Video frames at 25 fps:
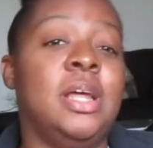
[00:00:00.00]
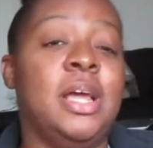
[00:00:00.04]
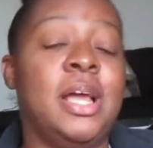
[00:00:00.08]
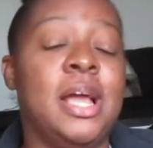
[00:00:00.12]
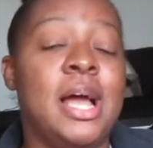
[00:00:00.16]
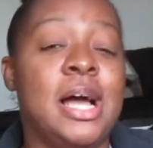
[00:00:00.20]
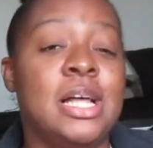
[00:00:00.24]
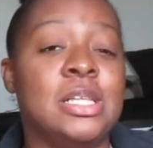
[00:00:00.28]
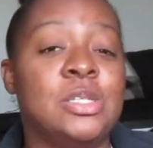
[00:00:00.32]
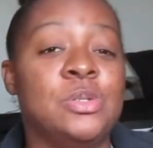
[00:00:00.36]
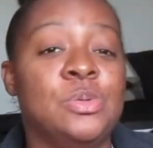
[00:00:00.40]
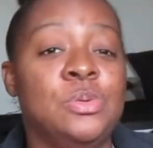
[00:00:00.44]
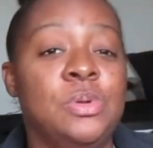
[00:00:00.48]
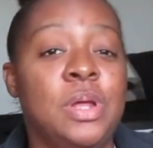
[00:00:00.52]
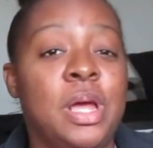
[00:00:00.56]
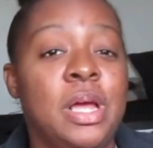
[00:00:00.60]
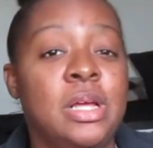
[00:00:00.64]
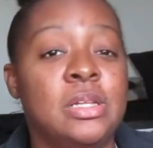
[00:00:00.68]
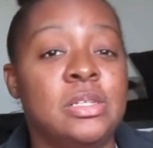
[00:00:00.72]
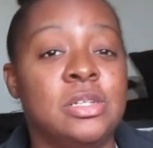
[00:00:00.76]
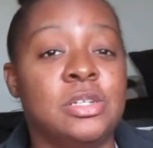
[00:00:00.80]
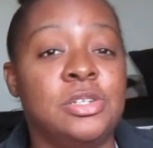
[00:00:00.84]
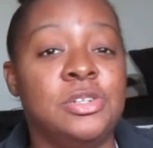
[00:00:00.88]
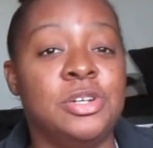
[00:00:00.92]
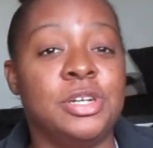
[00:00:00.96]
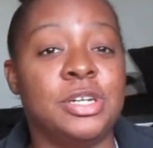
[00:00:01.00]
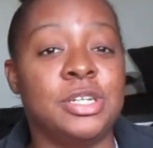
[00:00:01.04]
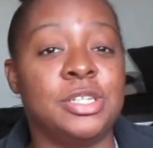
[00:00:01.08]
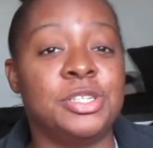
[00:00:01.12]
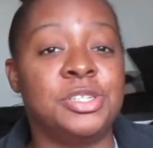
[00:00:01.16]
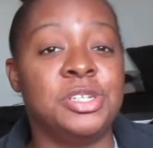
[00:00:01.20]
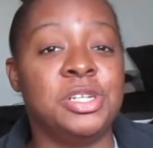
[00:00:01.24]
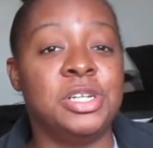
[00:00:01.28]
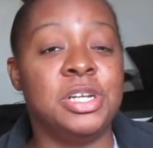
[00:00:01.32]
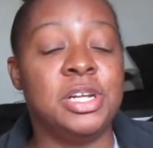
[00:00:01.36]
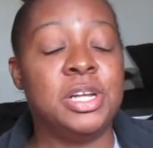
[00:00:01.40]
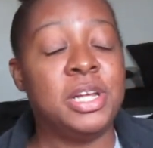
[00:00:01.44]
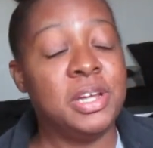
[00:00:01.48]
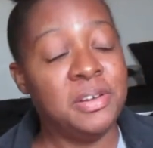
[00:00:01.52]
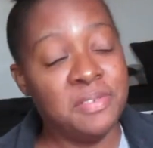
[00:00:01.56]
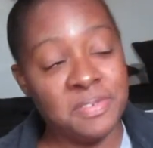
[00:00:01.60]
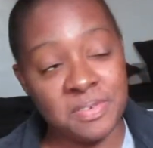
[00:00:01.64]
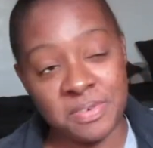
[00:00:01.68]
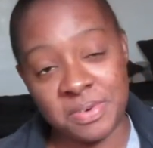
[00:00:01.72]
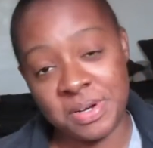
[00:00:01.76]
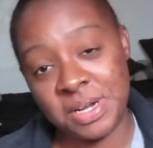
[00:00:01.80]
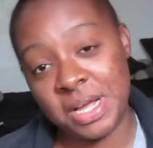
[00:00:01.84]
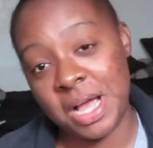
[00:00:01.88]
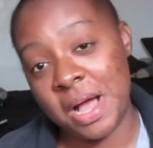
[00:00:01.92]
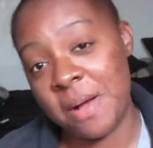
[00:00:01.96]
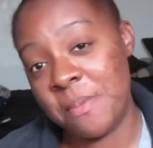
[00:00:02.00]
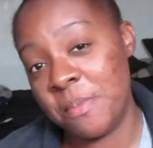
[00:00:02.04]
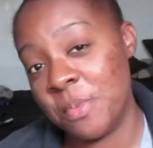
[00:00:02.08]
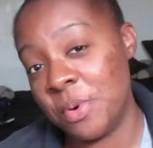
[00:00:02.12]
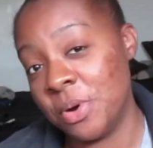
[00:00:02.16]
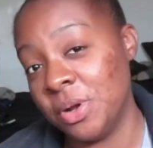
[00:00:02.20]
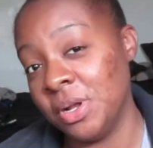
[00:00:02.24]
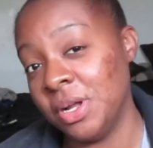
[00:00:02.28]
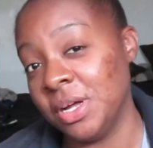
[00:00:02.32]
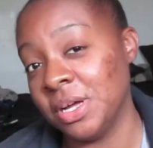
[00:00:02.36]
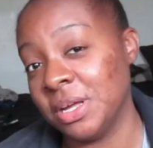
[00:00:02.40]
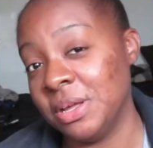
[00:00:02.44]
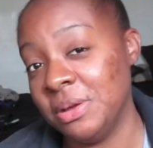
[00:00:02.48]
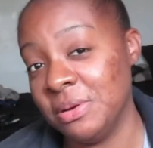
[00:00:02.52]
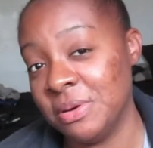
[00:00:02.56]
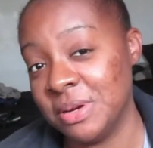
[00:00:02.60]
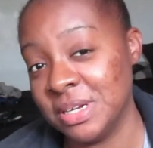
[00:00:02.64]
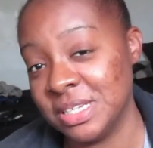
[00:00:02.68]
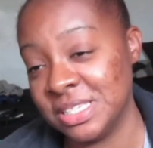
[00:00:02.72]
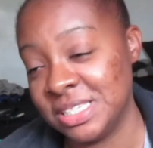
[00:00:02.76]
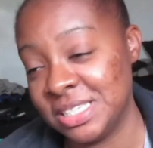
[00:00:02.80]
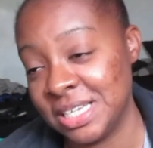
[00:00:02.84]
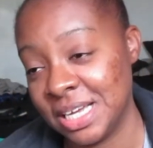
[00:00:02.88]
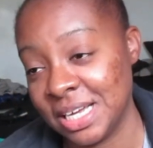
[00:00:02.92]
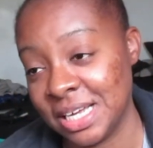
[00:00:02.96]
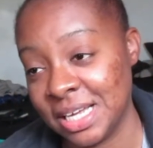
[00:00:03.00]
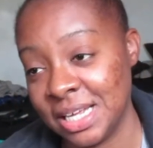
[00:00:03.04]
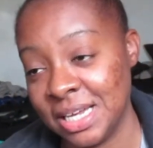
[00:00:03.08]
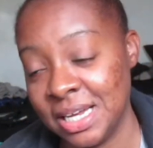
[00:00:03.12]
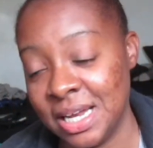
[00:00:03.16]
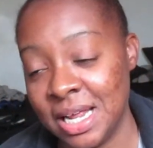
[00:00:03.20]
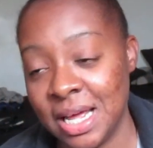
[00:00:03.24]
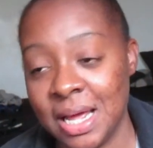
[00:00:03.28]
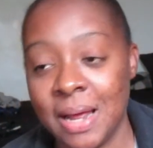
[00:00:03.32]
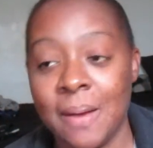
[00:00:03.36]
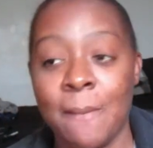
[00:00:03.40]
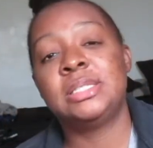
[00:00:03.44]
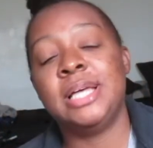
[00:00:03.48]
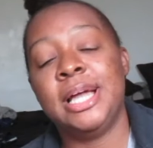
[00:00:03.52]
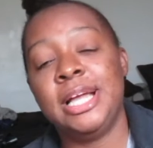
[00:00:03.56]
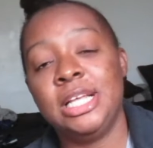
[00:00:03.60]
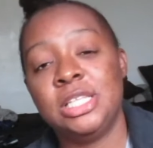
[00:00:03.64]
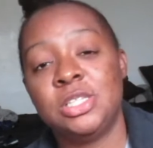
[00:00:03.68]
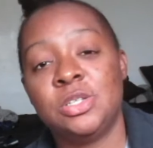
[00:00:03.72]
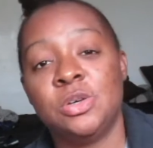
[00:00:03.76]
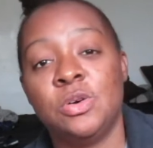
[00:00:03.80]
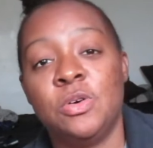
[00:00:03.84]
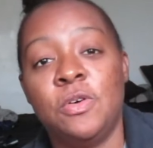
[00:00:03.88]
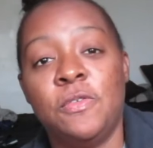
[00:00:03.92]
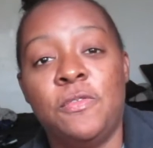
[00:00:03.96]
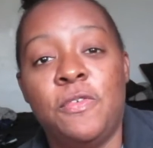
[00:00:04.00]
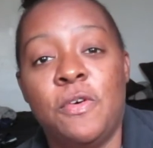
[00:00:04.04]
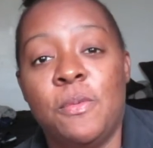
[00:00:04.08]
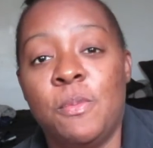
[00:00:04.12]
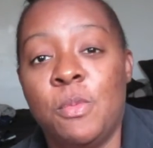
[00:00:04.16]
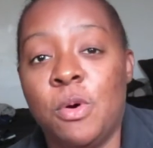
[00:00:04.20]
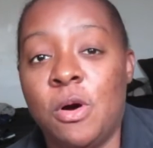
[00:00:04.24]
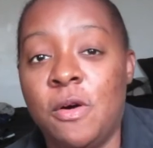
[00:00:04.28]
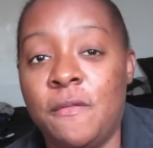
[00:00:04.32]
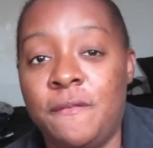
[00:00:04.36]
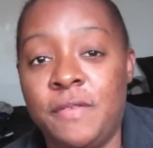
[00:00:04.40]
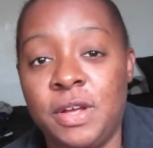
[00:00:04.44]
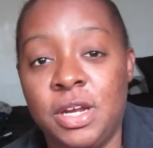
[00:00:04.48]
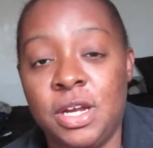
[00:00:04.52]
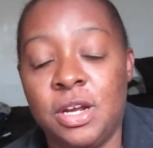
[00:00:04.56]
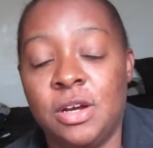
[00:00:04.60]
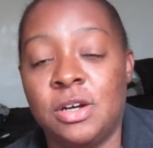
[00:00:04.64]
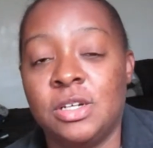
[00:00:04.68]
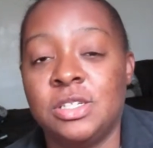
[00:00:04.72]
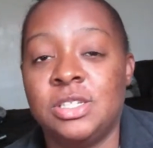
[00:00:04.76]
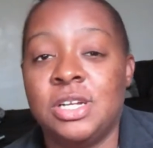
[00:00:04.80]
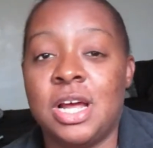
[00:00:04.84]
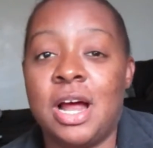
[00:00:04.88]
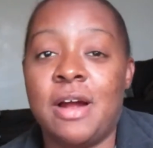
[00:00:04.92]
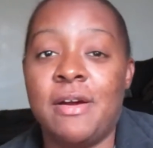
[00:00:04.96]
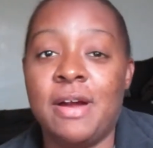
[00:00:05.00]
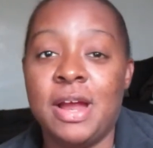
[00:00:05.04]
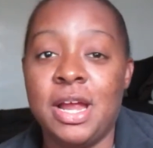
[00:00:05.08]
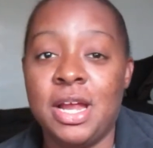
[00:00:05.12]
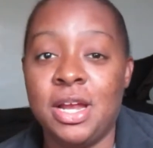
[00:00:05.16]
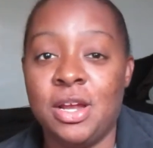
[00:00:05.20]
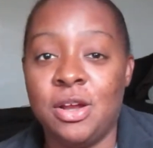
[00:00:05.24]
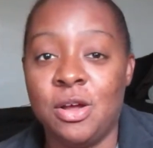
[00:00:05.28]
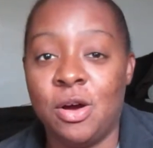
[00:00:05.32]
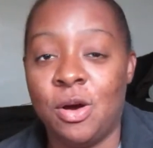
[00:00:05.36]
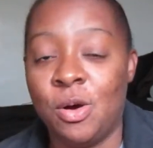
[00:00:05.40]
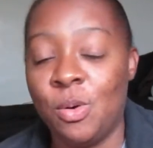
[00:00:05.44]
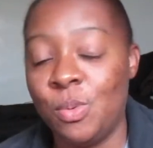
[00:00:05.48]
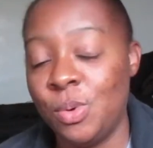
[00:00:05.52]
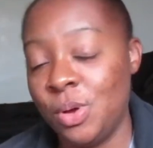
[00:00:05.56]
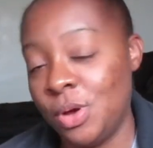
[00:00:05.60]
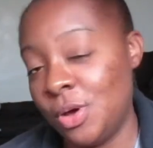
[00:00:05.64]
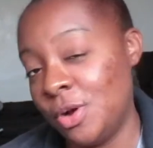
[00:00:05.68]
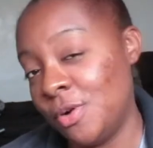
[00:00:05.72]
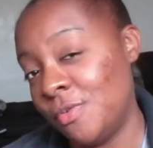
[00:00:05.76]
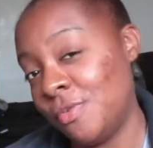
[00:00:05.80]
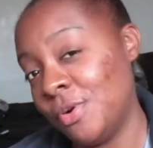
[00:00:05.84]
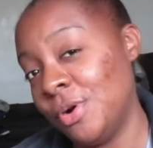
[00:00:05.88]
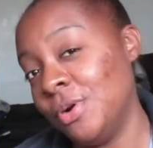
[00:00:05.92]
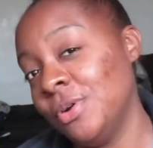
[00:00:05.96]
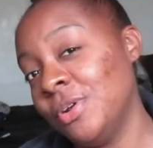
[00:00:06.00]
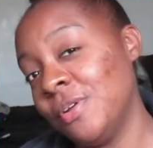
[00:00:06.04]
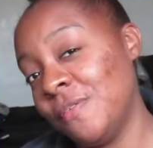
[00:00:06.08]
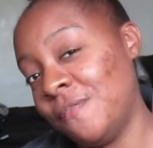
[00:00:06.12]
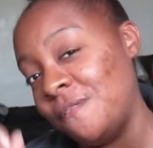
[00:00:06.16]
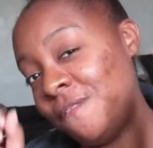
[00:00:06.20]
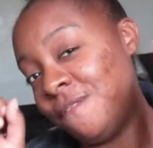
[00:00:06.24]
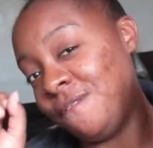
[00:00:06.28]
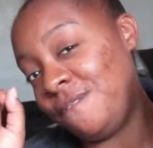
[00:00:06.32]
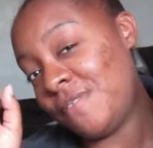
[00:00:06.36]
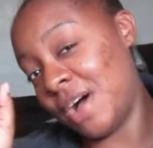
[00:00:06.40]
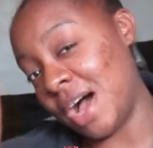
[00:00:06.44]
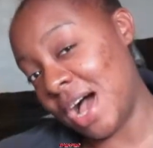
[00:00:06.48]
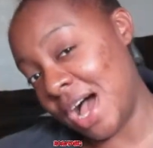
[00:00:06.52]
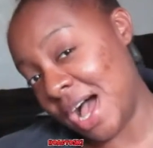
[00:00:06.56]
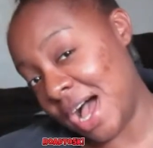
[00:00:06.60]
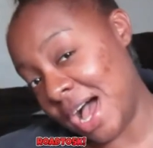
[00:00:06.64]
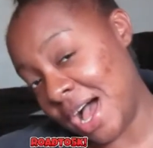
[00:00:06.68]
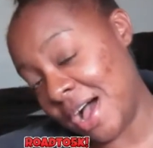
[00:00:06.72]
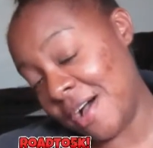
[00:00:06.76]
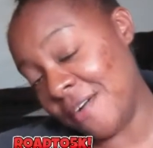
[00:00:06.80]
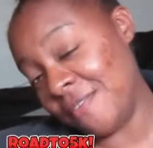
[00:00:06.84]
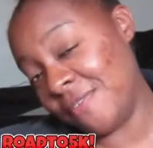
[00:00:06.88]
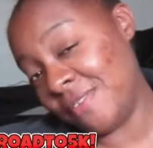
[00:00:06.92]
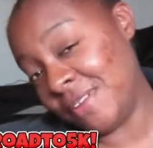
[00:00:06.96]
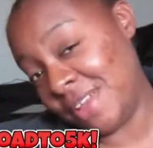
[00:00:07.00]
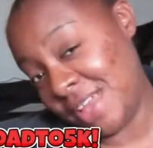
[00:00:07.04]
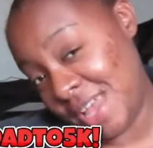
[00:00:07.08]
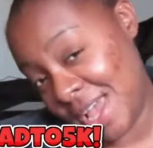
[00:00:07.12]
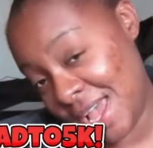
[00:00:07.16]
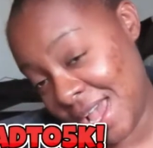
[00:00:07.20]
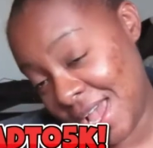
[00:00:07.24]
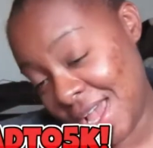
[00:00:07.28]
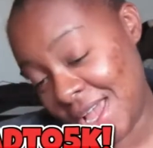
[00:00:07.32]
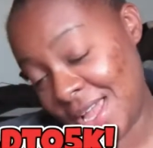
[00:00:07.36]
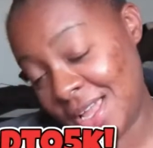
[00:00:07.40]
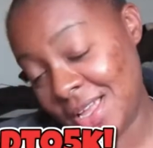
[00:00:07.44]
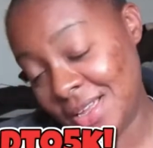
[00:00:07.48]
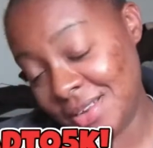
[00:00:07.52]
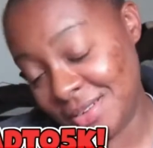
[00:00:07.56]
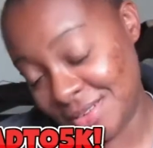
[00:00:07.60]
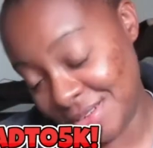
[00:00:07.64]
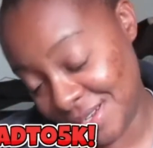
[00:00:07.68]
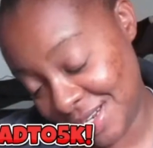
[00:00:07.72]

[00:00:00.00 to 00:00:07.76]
they got two days of trick-or-treating even though they got more lucky on the second day stay tuned for more videos y'all already know we on the road to 5k